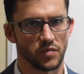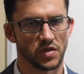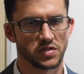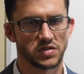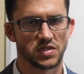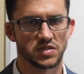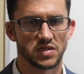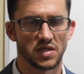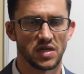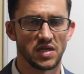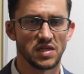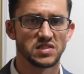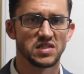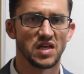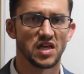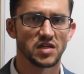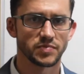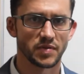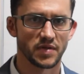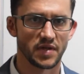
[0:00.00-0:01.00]
This is an easy
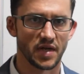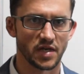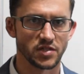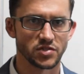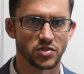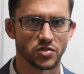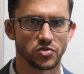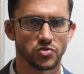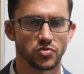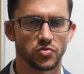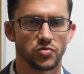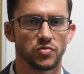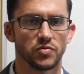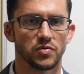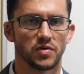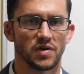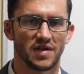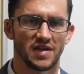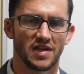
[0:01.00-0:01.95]
explanation to